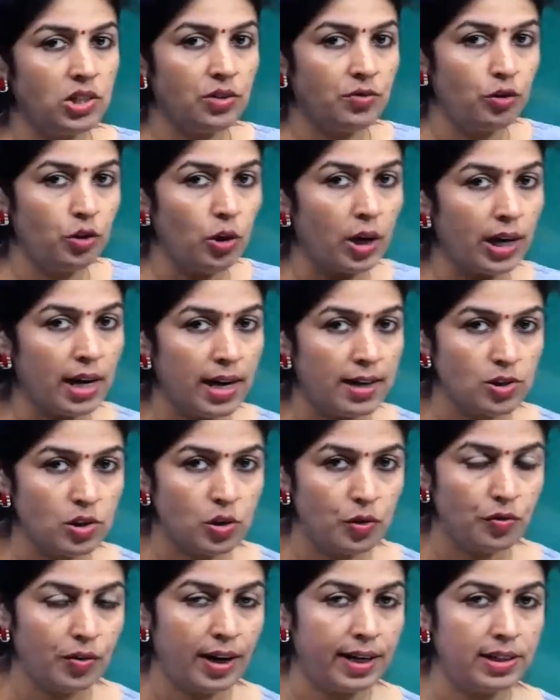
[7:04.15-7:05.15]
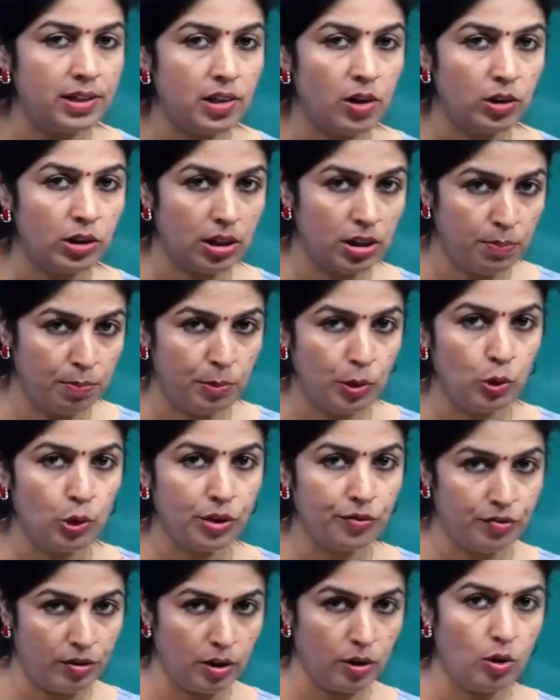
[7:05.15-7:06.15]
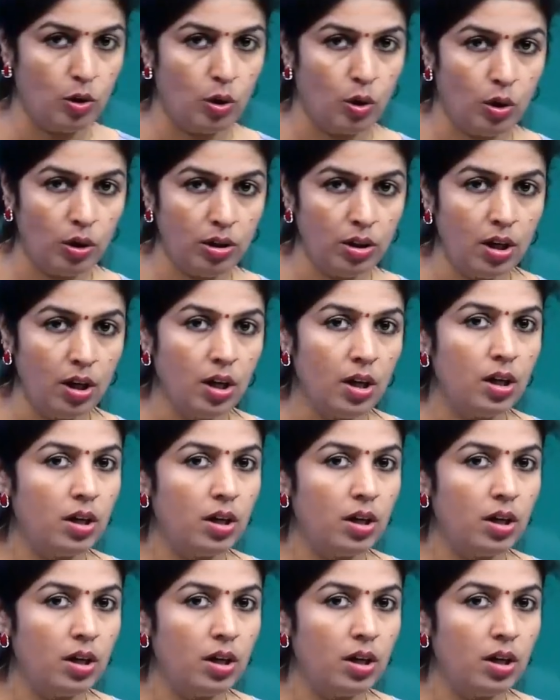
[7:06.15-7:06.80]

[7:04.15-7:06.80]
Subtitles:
if you are asked to find out a beautiful quote,